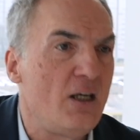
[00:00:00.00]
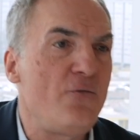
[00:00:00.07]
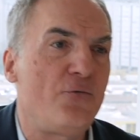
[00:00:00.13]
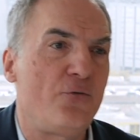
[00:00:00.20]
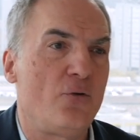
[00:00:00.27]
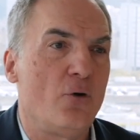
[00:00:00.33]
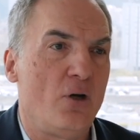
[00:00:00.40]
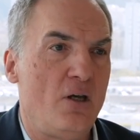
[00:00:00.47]

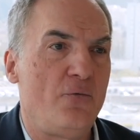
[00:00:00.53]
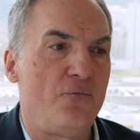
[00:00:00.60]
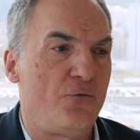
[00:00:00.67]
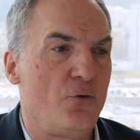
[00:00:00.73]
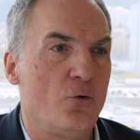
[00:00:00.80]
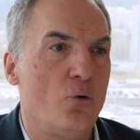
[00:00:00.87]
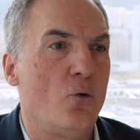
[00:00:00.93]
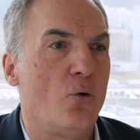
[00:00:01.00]

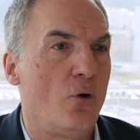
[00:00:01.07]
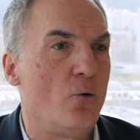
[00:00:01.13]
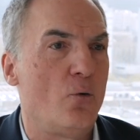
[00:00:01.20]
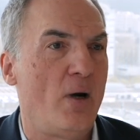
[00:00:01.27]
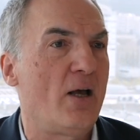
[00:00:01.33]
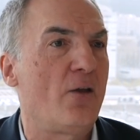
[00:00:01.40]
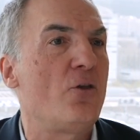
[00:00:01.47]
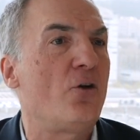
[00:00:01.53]
if you
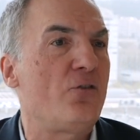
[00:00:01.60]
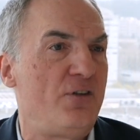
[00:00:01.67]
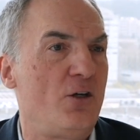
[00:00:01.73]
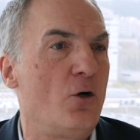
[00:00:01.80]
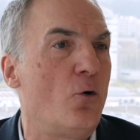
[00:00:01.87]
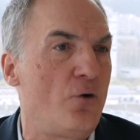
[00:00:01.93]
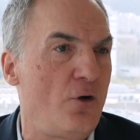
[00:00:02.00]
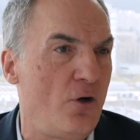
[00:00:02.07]
were not the
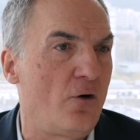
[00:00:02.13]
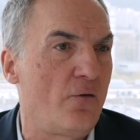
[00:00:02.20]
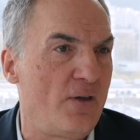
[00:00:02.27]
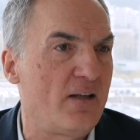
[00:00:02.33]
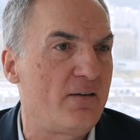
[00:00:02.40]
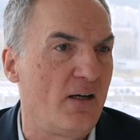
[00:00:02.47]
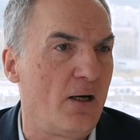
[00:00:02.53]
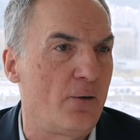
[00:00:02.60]
owner of
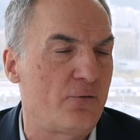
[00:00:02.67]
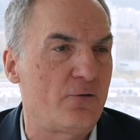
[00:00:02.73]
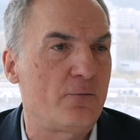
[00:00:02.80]
that house.